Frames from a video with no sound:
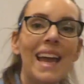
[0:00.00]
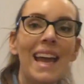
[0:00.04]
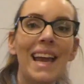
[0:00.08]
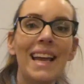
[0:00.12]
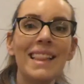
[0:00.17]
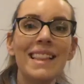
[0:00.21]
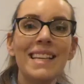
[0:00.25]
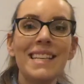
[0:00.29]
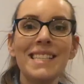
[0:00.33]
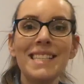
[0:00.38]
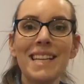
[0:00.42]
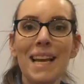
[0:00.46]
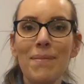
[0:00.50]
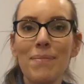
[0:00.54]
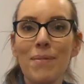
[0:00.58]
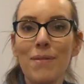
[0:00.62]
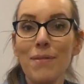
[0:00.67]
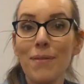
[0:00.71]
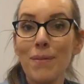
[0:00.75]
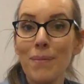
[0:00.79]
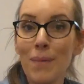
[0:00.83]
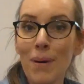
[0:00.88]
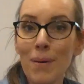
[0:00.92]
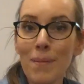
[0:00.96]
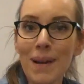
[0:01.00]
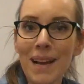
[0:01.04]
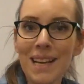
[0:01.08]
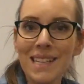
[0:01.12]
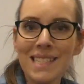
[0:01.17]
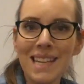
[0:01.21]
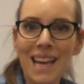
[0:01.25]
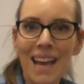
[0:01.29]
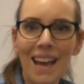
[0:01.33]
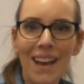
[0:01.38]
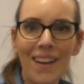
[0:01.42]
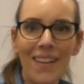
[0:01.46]
in the shape of a mermaid
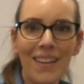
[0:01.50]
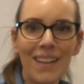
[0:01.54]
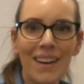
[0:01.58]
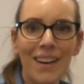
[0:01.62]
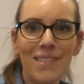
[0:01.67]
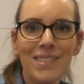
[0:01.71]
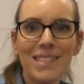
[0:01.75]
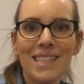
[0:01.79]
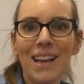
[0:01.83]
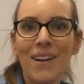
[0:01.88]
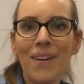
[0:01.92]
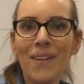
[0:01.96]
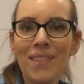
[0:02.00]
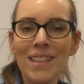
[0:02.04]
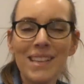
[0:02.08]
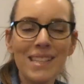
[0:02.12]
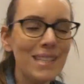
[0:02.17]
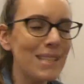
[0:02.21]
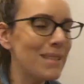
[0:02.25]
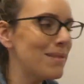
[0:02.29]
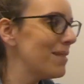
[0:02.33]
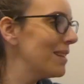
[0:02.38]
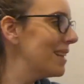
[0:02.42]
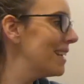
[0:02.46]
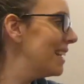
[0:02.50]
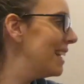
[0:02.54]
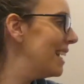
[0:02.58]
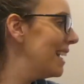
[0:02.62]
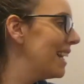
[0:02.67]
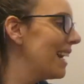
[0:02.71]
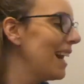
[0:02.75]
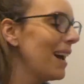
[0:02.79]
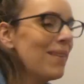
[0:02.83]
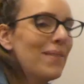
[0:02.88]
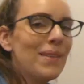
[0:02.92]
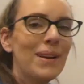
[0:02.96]
tail, and I was like, oh, this is really
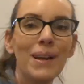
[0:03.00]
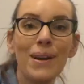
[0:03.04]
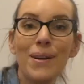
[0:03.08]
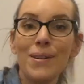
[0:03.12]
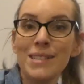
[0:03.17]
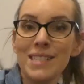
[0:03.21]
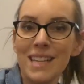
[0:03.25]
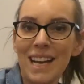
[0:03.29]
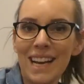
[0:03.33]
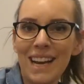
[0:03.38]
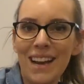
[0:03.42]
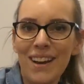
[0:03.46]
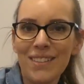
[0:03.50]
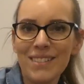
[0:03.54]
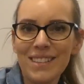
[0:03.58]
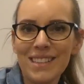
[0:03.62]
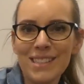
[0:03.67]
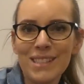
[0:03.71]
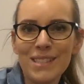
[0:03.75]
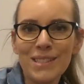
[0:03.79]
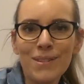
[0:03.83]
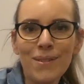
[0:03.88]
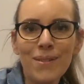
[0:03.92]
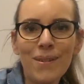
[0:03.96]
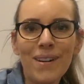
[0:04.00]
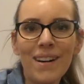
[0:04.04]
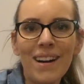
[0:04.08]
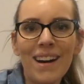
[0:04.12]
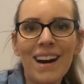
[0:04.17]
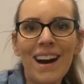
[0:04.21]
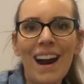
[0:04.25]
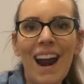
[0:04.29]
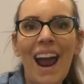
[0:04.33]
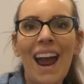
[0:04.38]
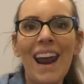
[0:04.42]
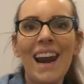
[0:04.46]
neat. I'm gonna go check out the
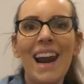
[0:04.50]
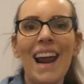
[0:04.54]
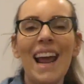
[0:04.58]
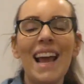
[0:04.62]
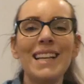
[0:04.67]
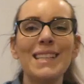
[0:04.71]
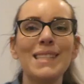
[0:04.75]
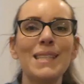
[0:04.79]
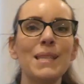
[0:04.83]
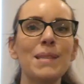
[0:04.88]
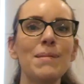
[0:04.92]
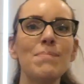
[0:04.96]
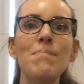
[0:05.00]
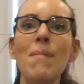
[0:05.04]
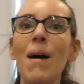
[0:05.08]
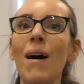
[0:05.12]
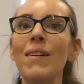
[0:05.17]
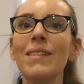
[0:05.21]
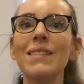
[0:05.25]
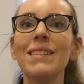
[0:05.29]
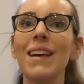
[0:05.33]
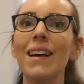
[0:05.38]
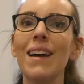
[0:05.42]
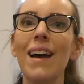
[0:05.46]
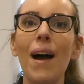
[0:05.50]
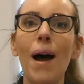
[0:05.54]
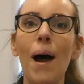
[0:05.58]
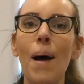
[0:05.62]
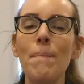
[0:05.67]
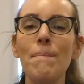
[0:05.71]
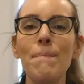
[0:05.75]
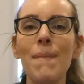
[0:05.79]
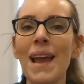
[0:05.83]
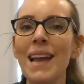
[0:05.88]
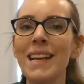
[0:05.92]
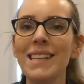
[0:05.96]
store, and it smelled
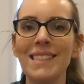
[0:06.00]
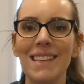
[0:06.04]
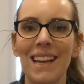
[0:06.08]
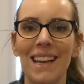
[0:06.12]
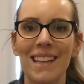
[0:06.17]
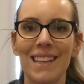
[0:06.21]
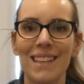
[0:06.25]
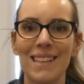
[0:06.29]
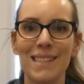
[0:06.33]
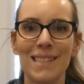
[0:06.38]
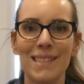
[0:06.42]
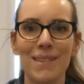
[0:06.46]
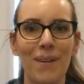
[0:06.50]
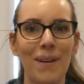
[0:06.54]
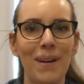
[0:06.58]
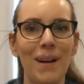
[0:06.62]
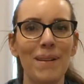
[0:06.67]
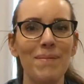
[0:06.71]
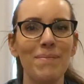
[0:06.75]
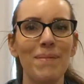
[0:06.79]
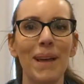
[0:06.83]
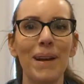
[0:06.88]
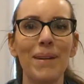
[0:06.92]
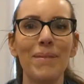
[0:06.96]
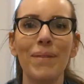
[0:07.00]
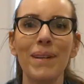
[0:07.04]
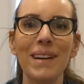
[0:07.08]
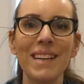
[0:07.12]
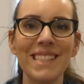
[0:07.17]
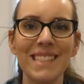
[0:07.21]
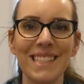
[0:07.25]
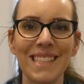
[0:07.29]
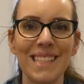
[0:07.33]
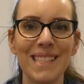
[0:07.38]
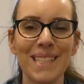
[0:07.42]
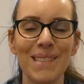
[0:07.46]
amazing in the store. And I'm like, what
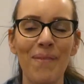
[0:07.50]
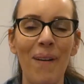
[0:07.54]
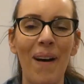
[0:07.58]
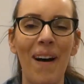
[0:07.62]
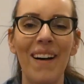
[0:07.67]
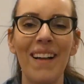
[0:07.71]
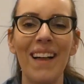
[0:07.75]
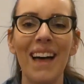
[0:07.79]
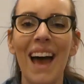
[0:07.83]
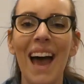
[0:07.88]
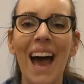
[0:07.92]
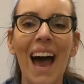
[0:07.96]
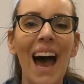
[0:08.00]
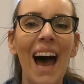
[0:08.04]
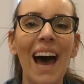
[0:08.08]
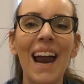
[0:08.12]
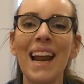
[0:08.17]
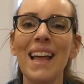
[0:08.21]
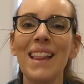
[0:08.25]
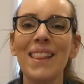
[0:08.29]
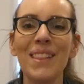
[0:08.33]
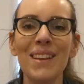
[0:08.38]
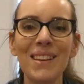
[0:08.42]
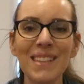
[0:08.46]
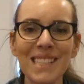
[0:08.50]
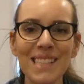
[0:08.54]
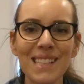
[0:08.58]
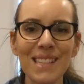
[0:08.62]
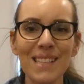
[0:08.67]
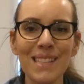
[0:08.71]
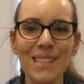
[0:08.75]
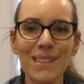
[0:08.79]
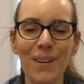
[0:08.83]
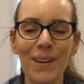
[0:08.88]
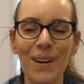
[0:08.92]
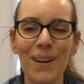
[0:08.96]
does this smell? And I looked in the
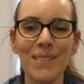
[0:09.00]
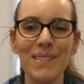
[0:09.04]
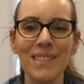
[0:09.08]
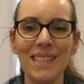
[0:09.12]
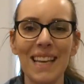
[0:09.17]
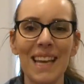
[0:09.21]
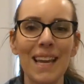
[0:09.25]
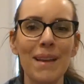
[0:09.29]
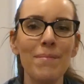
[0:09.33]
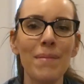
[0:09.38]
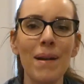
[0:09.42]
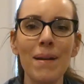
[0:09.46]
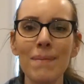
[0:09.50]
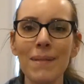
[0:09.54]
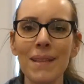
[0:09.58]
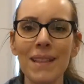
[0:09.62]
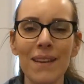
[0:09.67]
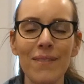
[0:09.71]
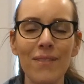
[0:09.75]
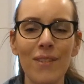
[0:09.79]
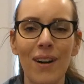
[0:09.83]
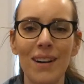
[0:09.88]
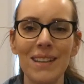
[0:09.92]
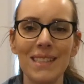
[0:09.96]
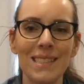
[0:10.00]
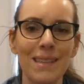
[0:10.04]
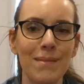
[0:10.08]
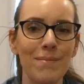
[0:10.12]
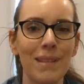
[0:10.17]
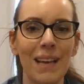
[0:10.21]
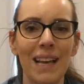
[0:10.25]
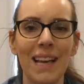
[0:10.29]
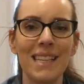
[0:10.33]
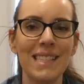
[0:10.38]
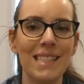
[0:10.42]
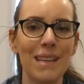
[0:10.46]
store and I was thinking maybe they've got
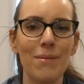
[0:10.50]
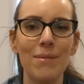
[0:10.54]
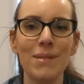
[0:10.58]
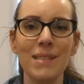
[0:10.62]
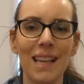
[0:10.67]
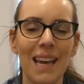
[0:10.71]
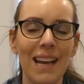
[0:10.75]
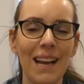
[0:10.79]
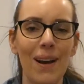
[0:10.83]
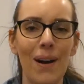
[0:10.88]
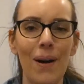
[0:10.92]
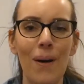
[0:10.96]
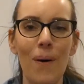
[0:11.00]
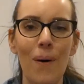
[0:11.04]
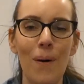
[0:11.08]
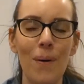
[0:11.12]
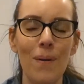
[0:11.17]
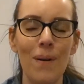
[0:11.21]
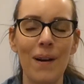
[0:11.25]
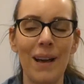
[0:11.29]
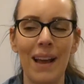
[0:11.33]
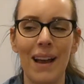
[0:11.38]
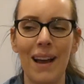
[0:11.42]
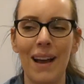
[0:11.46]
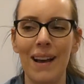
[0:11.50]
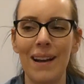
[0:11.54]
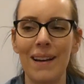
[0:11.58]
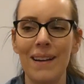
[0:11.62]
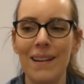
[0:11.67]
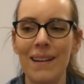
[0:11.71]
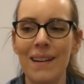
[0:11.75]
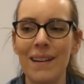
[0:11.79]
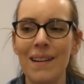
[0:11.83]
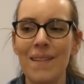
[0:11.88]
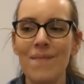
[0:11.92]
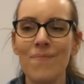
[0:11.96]
something, because it was like a
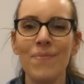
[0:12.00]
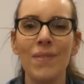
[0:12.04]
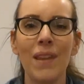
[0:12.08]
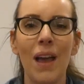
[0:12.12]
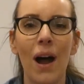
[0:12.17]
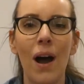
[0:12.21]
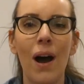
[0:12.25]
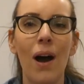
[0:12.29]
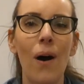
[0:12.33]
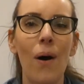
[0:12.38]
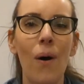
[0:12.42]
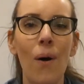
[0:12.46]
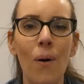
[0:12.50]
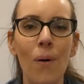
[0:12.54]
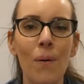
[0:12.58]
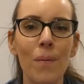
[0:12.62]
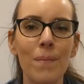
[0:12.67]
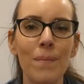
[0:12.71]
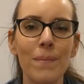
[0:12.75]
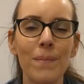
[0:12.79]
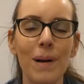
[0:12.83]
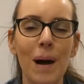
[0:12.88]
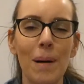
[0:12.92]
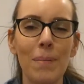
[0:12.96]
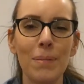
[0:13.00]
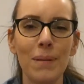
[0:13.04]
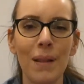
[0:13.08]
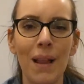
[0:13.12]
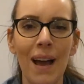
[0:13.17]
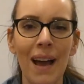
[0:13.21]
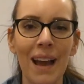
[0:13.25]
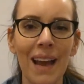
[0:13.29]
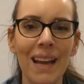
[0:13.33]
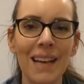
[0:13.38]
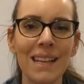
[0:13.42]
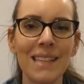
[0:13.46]
home
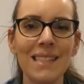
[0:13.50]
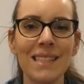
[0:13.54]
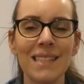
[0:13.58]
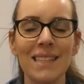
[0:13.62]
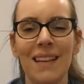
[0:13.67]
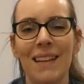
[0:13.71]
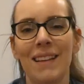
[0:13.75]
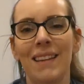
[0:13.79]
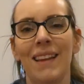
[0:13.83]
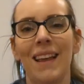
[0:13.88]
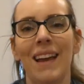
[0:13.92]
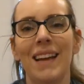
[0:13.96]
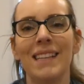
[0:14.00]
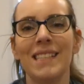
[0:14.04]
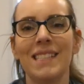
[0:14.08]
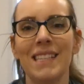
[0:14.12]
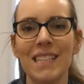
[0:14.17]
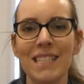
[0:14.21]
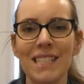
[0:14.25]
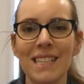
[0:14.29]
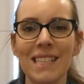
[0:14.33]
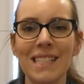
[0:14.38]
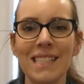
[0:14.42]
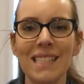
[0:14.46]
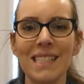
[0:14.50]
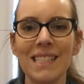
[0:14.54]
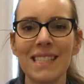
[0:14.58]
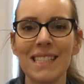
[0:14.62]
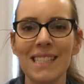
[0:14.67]
appliance and like dishes and